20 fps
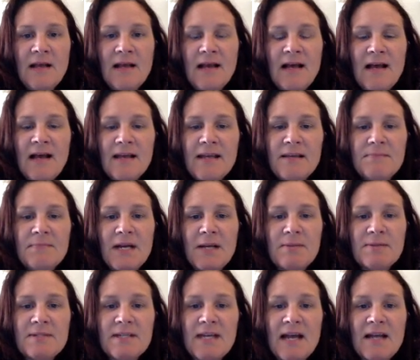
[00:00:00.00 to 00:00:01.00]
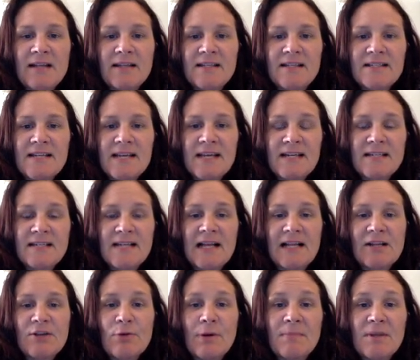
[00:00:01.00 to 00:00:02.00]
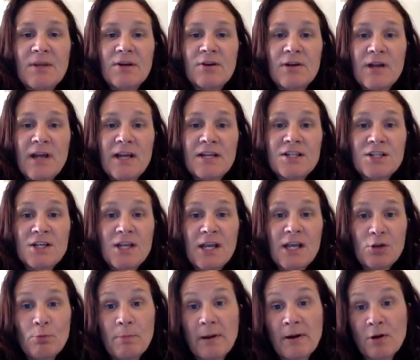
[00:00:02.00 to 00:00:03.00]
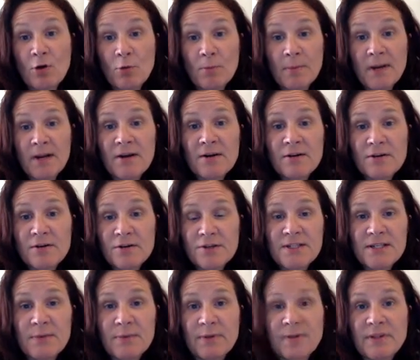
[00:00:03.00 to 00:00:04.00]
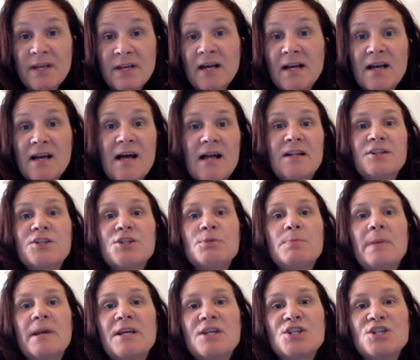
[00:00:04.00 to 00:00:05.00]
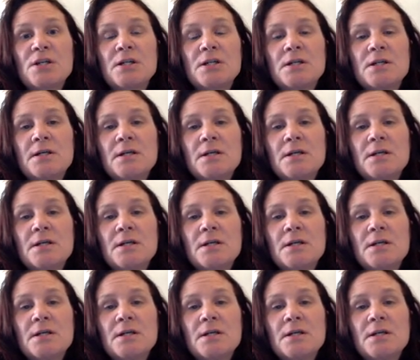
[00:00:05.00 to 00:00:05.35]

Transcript: Hi, my name is Colleen Tantello. I'm here to educate you about home care nursing with the oncology patient.